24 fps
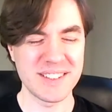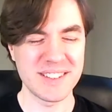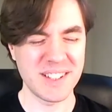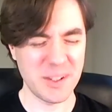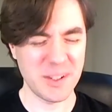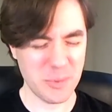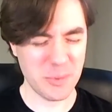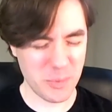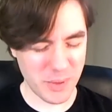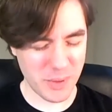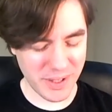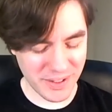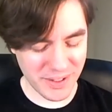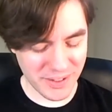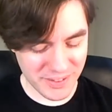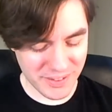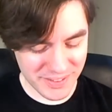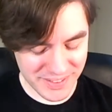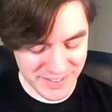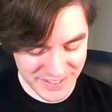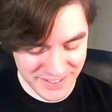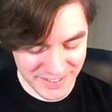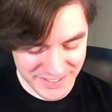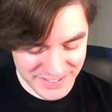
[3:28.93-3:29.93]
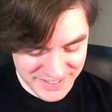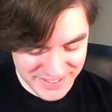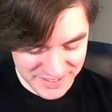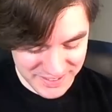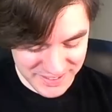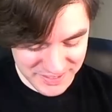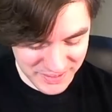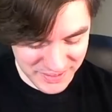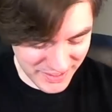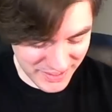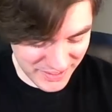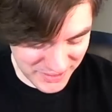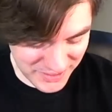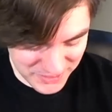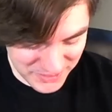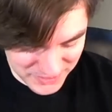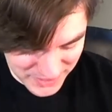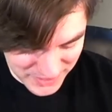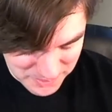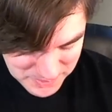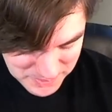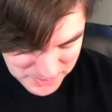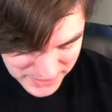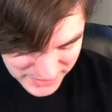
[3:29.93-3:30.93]
see weird things that I
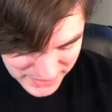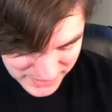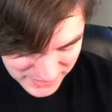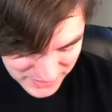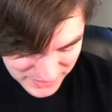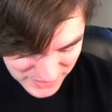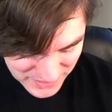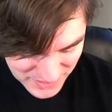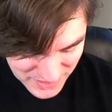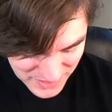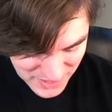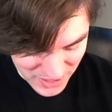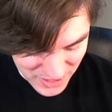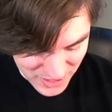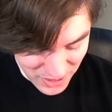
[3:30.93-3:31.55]
do in Emacs.